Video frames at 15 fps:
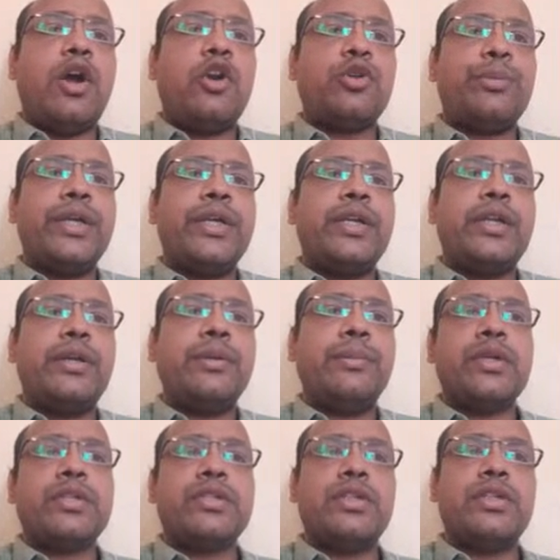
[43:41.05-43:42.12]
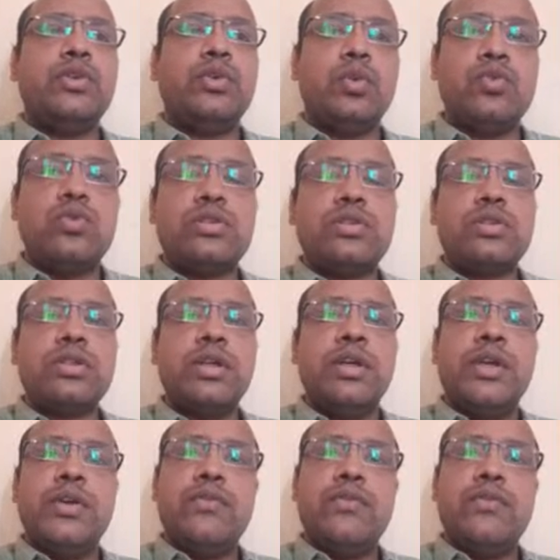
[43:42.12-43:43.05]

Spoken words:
automated machine tools